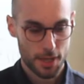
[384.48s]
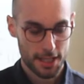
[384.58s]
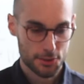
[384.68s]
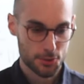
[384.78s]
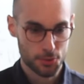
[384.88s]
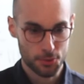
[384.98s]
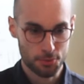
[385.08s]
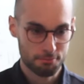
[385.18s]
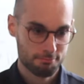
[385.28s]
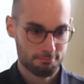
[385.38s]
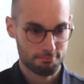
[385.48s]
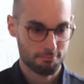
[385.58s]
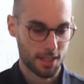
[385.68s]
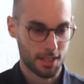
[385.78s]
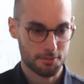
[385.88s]
try to
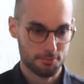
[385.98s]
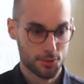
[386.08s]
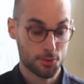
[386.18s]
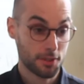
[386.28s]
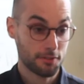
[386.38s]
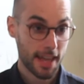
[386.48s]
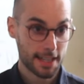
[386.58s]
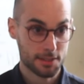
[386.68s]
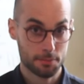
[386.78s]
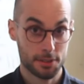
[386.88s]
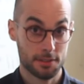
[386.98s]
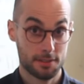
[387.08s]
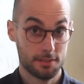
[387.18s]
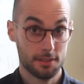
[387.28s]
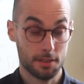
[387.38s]
reflect
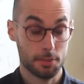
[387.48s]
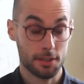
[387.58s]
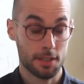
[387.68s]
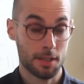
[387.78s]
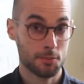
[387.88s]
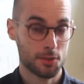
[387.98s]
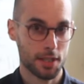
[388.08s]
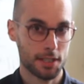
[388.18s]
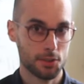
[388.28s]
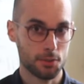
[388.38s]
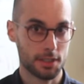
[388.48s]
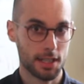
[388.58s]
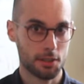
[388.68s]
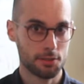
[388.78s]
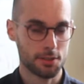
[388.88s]
upon them, try to
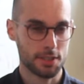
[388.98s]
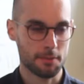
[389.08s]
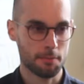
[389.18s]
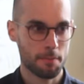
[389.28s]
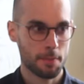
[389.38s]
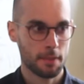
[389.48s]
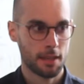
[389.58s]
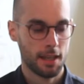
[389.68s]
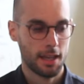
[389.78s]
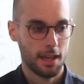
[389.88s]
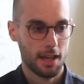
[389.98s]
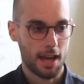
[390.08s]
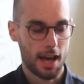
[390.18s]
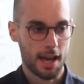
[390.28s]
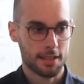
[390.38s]
encounter them,
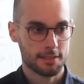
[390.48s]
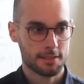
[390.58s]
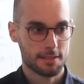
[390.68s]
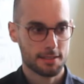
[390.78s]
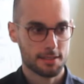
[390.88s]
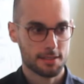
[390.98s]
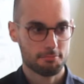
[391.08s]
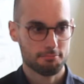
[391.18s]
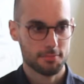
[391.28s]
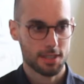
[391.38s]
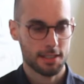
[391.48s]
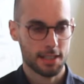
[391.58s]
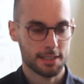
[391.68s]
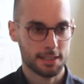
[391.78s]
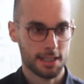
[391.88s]
and in
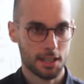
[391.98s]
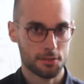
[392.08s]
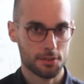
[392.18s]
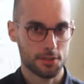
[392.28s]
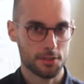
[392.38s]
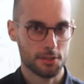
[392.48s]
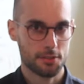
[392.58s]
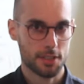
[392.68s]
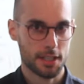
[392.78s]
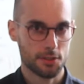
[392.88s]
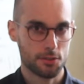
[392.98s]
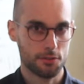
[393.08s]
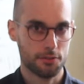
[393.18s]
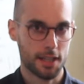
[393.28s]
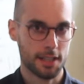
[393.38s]
that encounter trying to
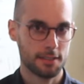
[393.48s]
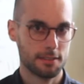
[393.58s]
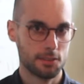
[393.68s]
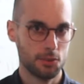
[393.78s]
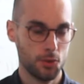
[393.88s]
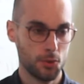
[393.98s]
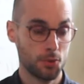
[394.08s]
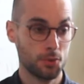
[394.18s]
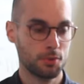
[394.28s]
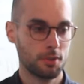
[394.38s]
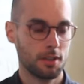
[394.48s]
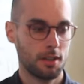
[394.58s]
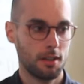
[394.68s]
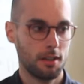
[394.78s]
find a new